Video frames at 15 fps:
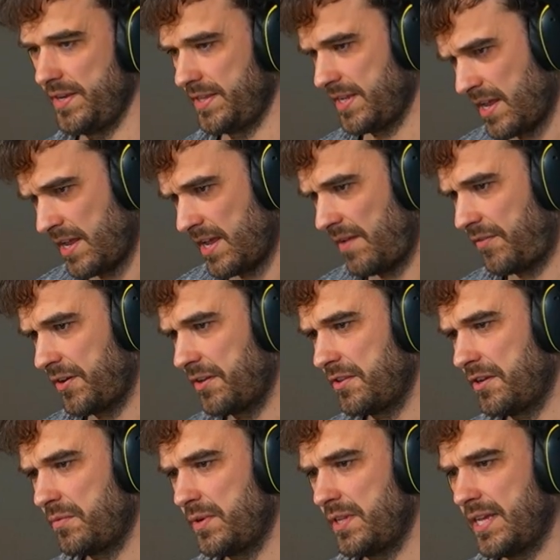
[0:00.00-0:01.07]
And then I've got
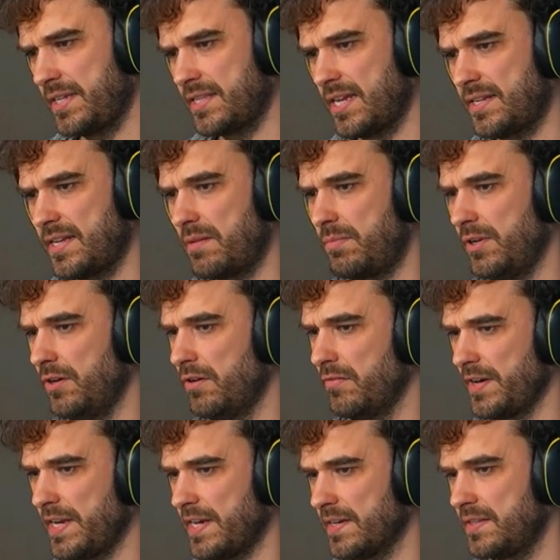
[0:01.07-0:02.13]
another one like that down below
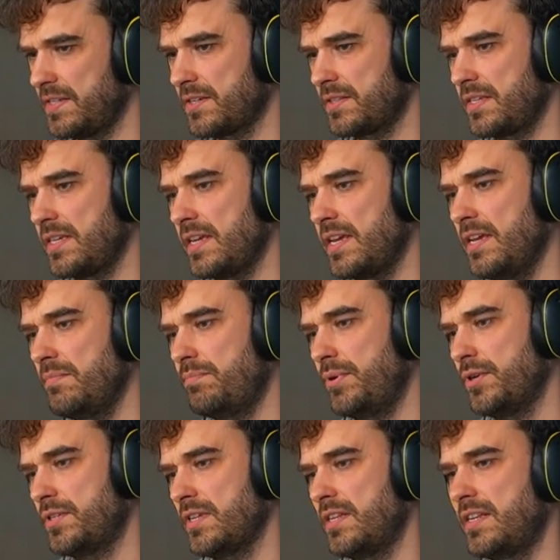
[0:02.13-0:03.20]
over here. These are the
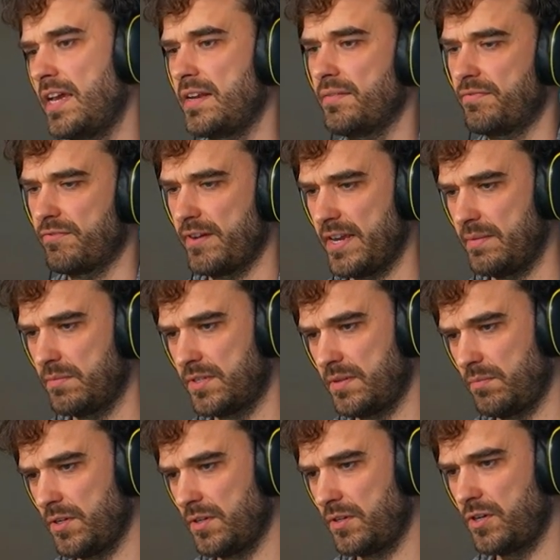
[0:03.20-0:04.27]
input data frames.
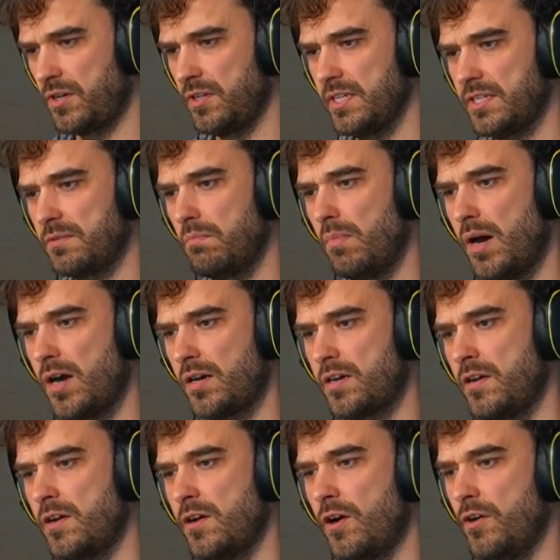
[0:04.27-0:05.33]
I'm going to call this
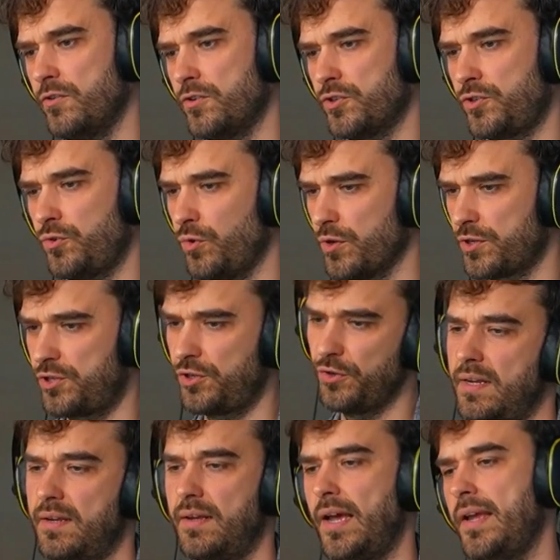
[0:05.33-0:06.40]
mock underscore
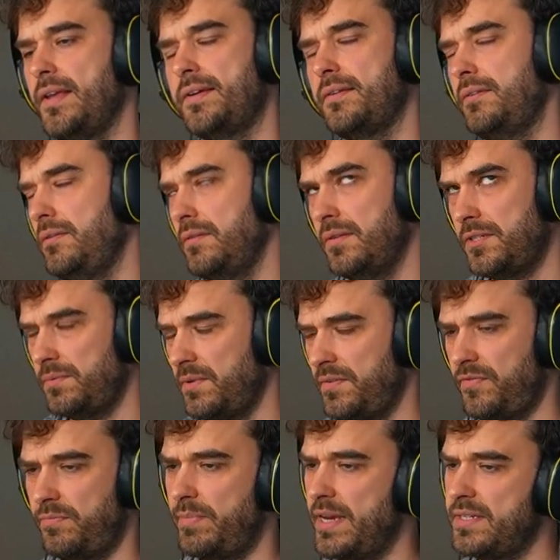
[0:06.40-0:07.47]
two. And you can do this
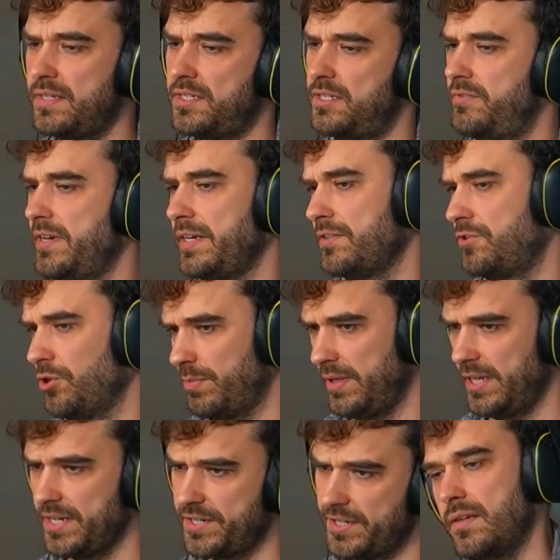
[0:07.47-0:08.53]
with basic string
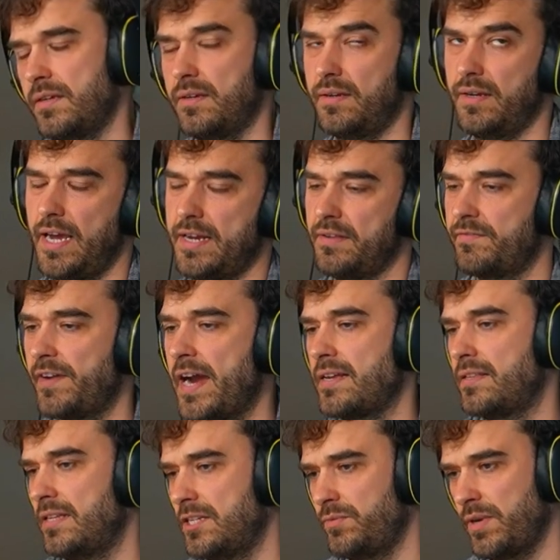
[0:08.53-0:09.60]
interpolation. And in
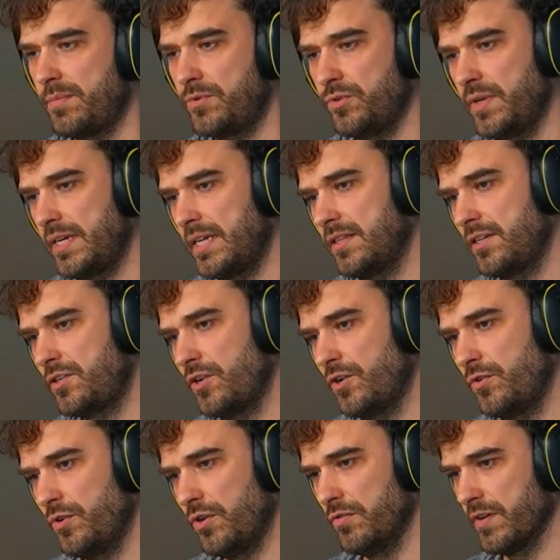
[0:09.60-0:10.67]
fact, that's what I'm doing in the
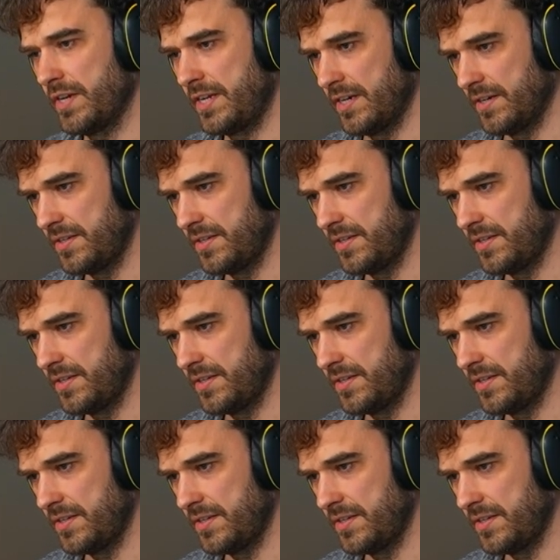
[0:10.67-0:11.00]
code over here.